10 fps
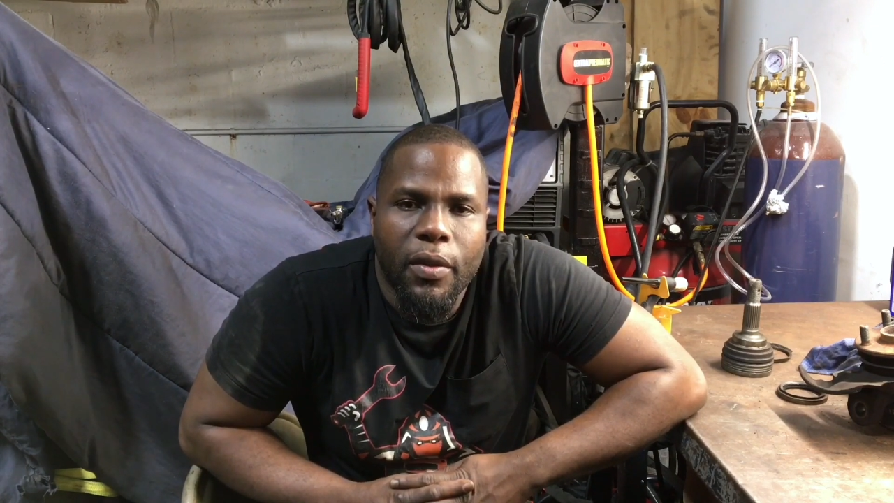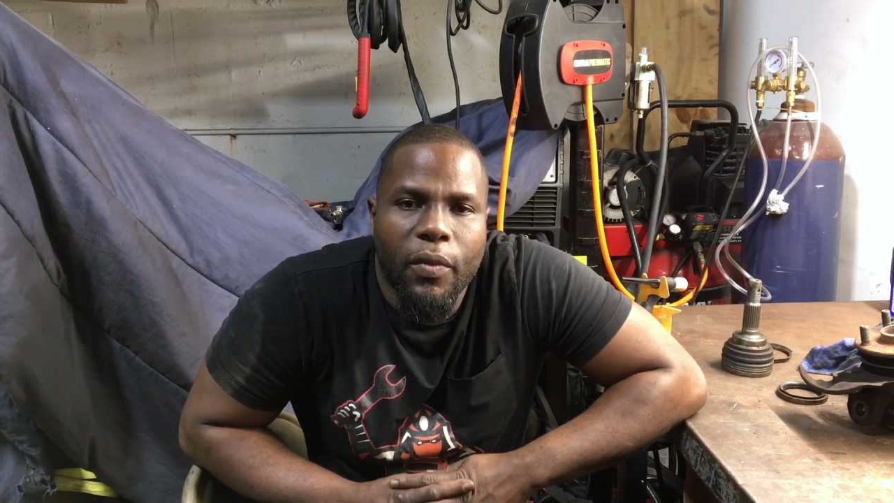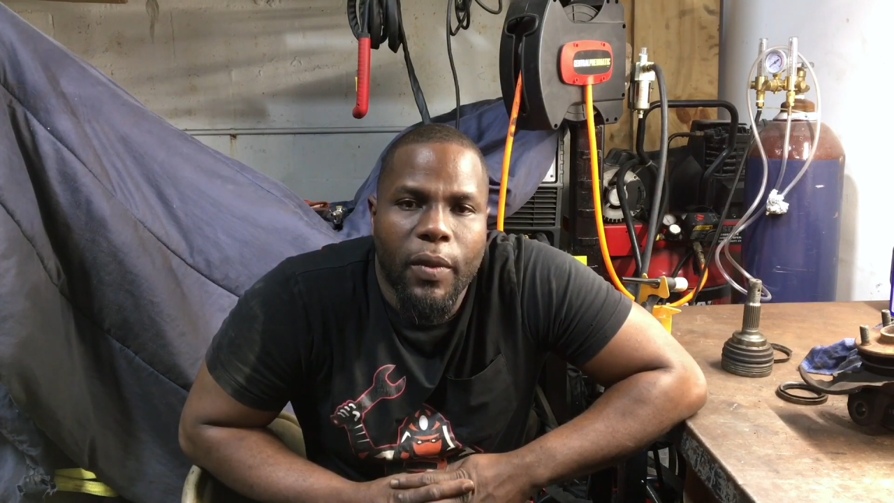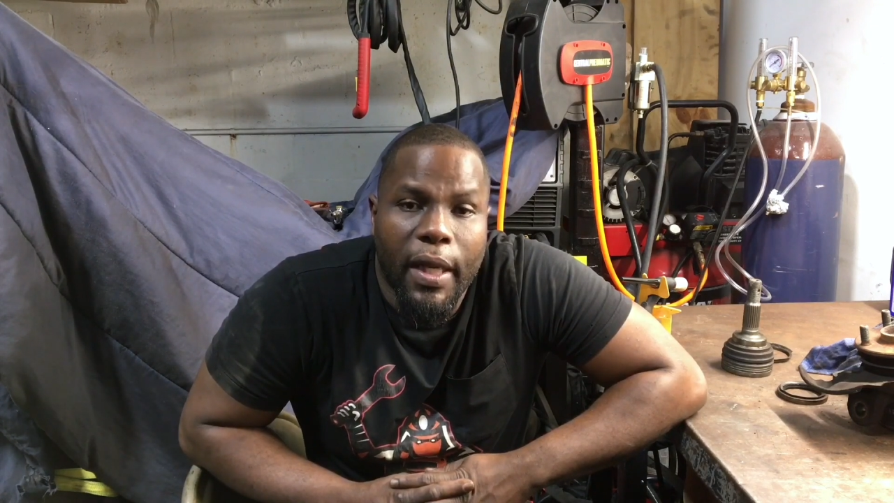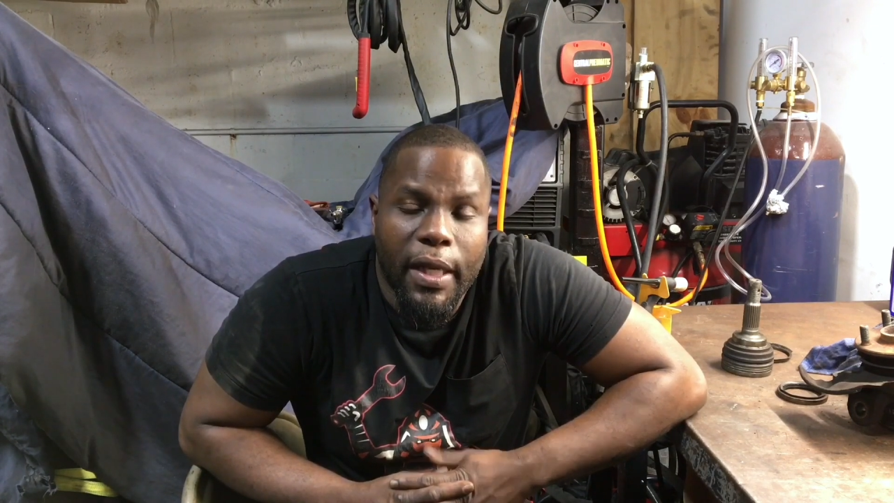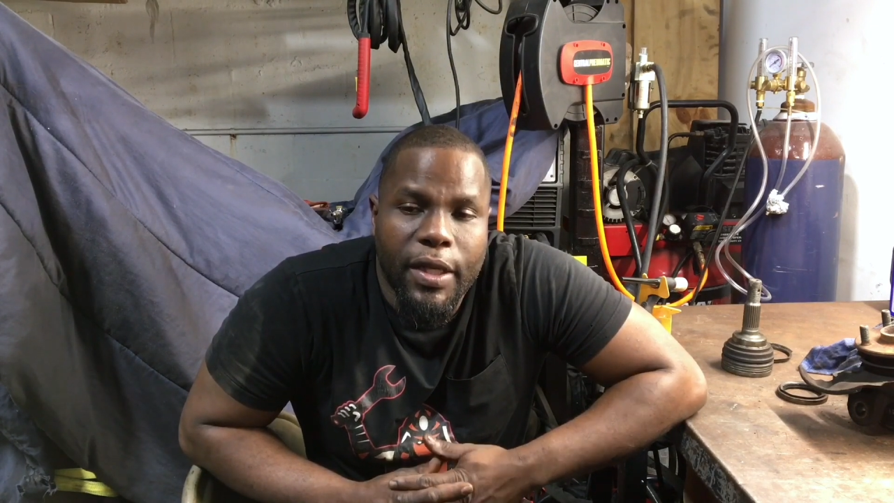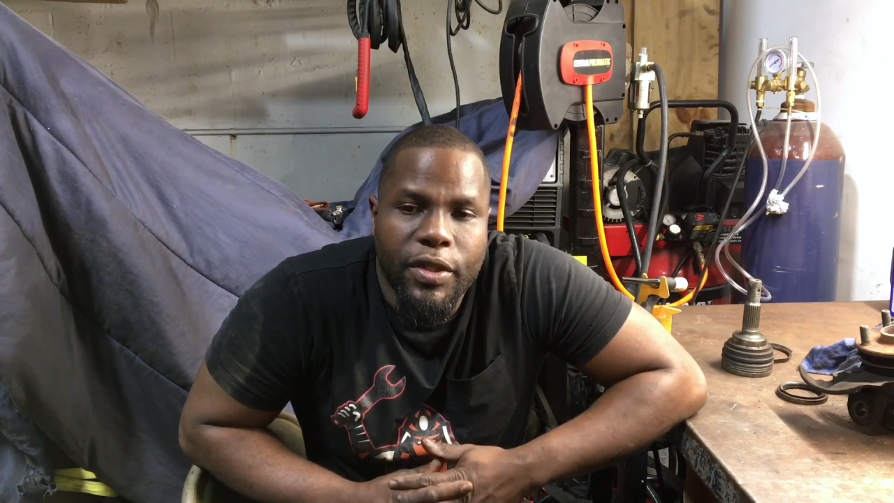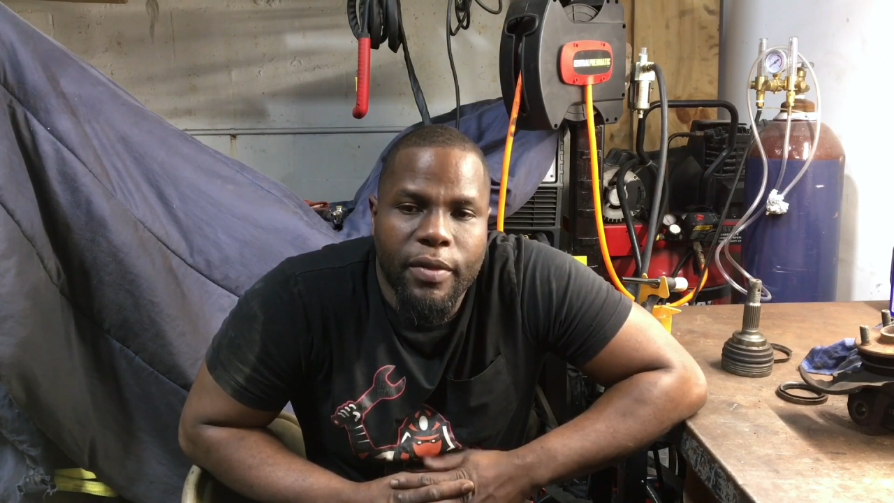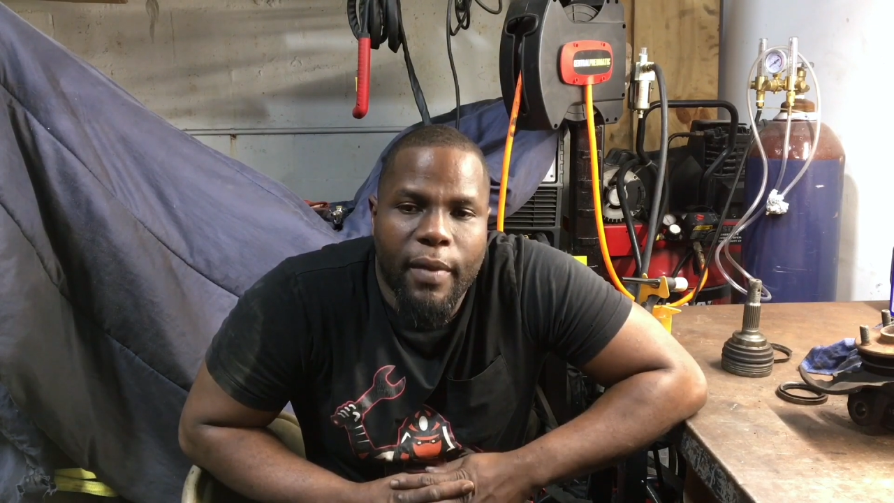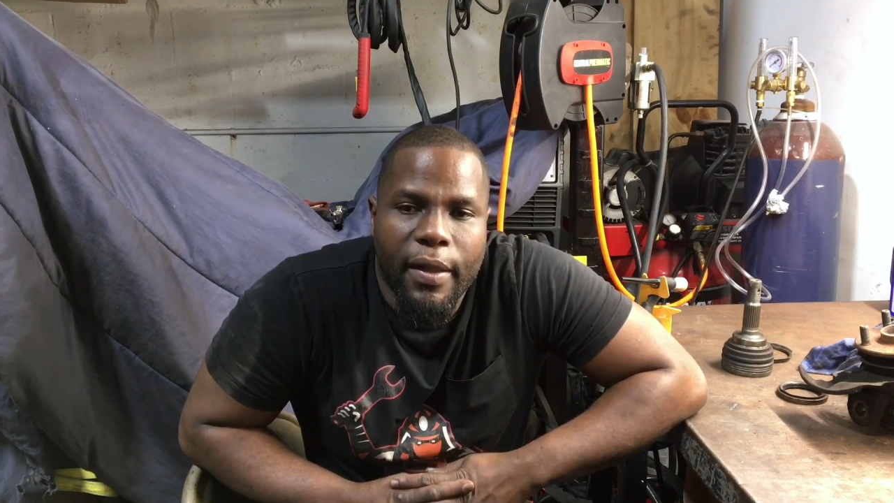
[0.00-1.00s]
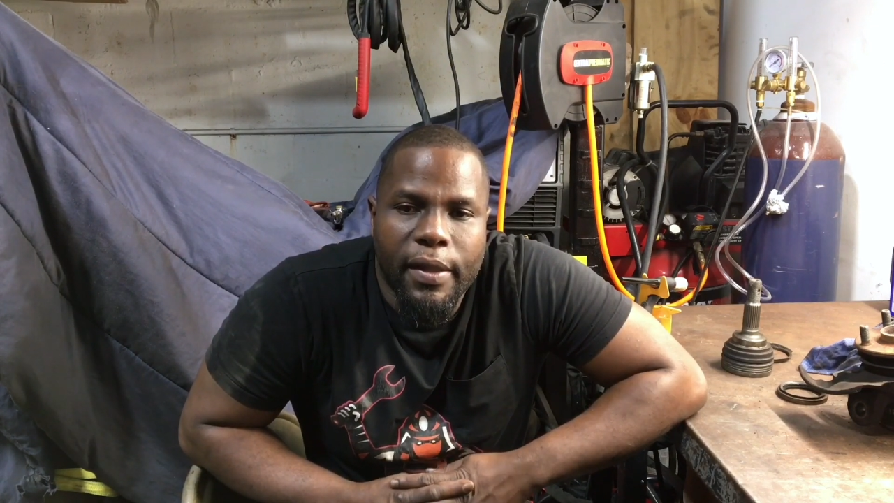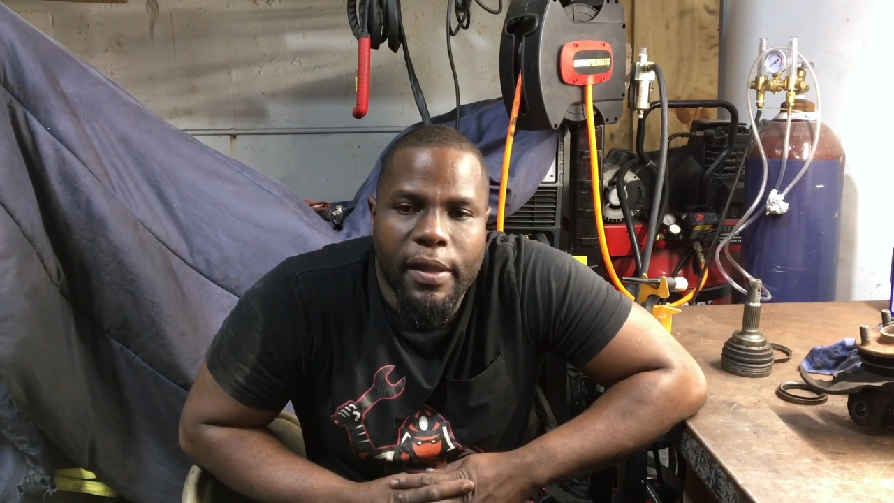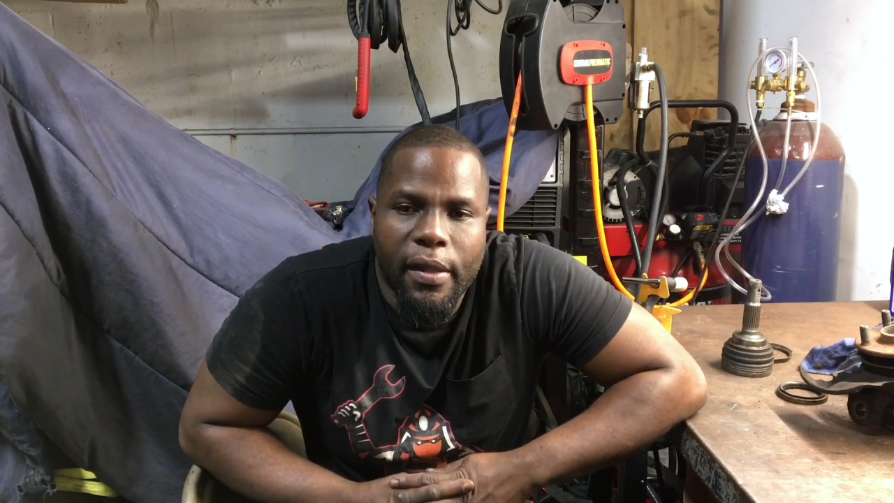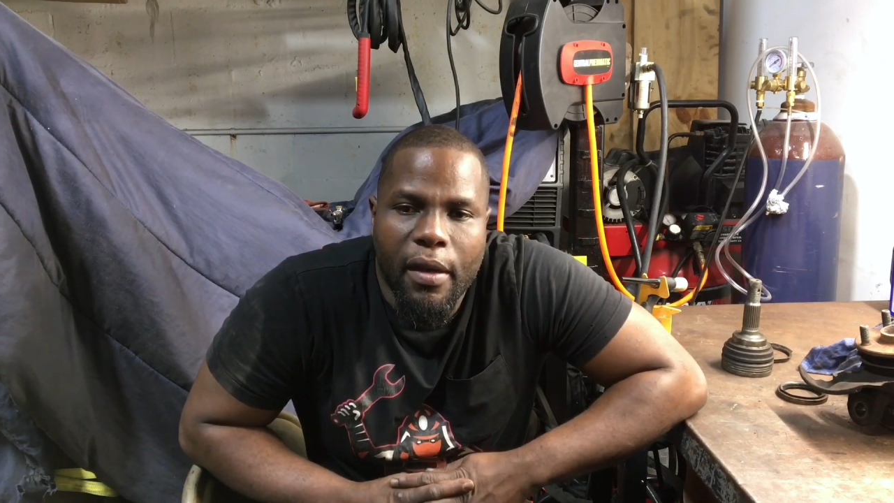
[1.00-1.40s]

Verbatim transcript: We got the engine mounted in the